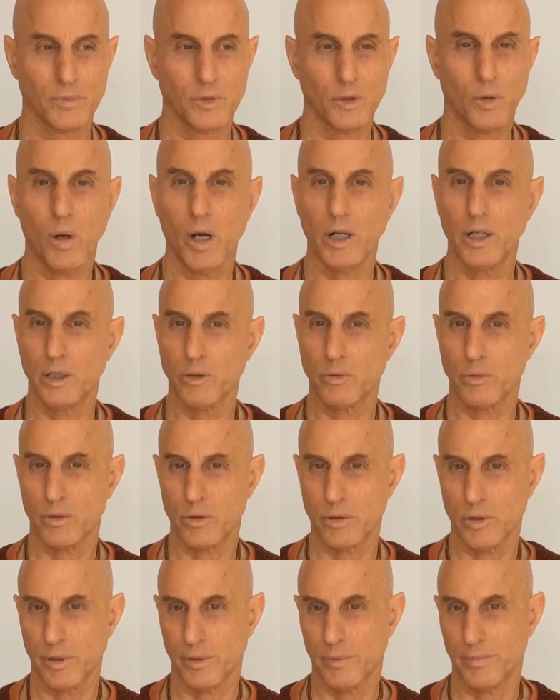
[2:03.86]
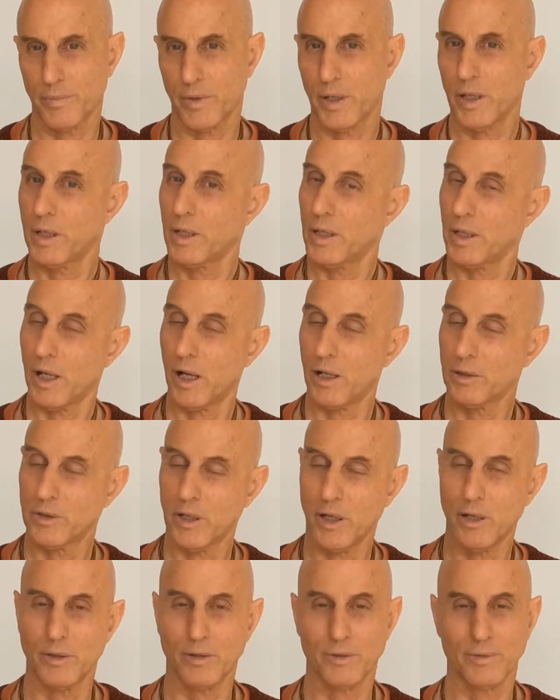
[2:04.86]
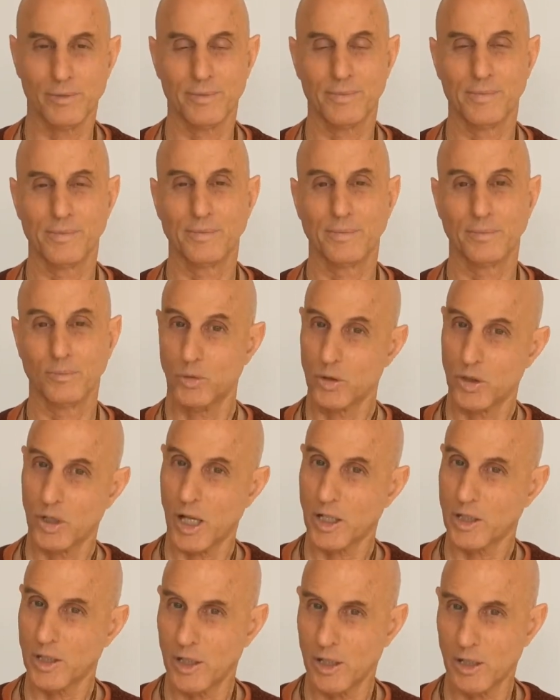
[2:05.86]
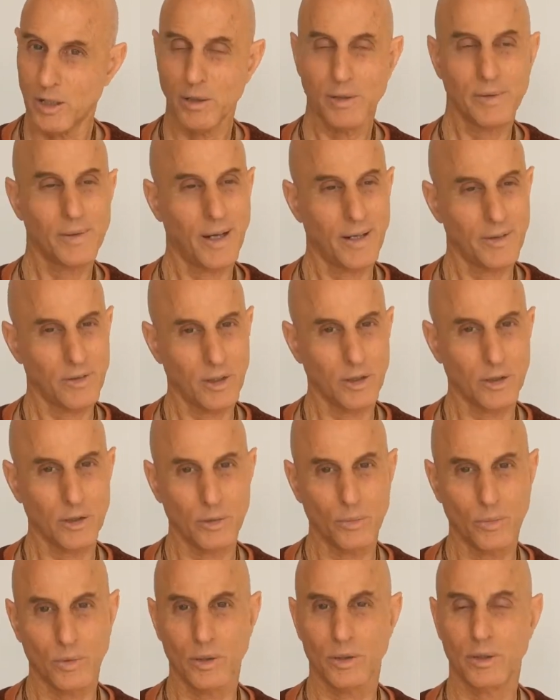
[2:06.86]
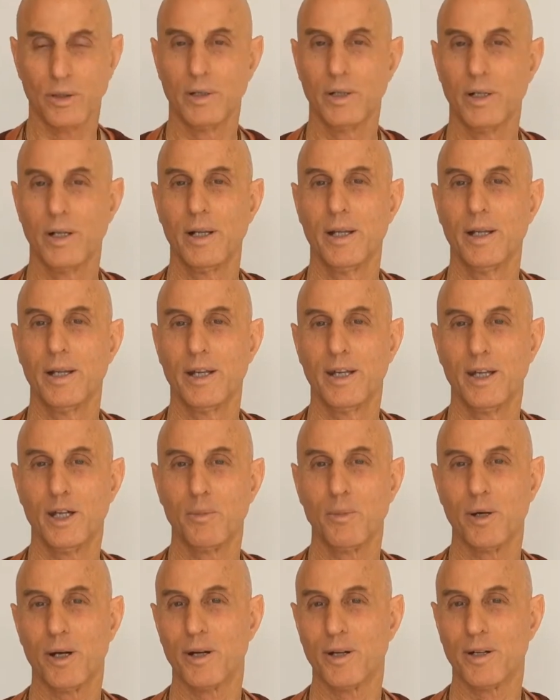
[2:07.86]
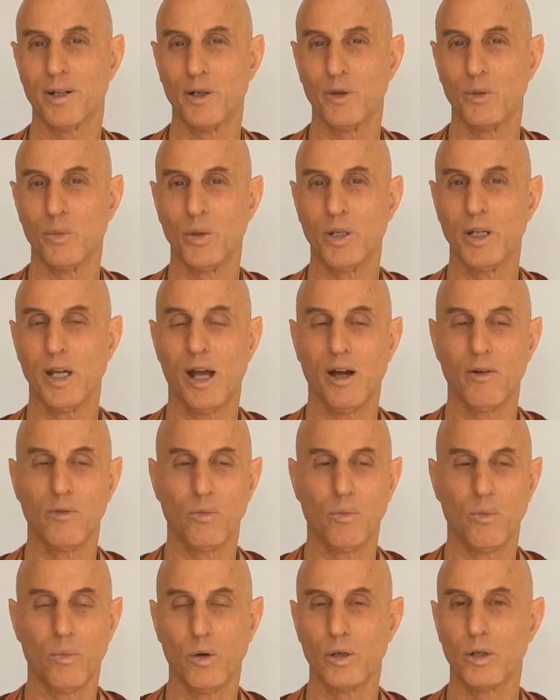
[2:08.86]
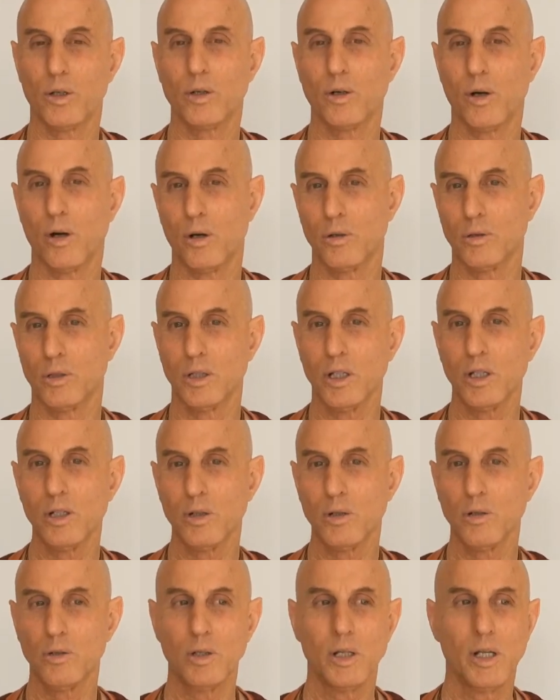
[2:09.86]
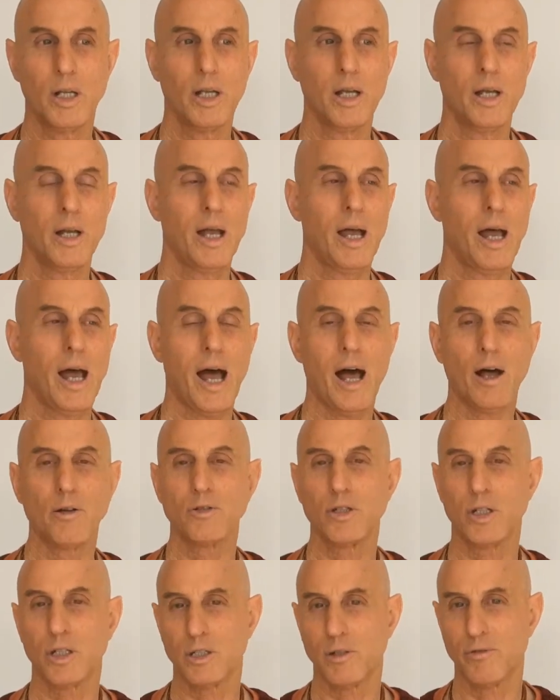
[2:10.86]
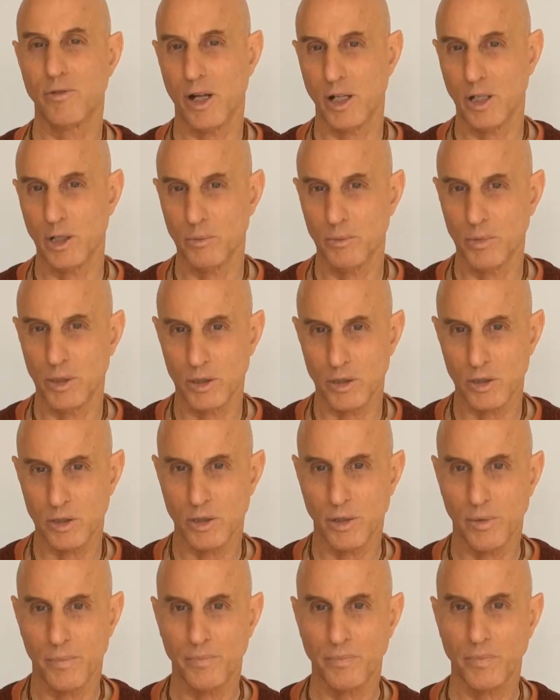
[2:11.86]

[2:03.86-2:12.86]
quite interesting, and I'll tell you. Would you like to hear? I think you would. In America, we have what are called little housing developments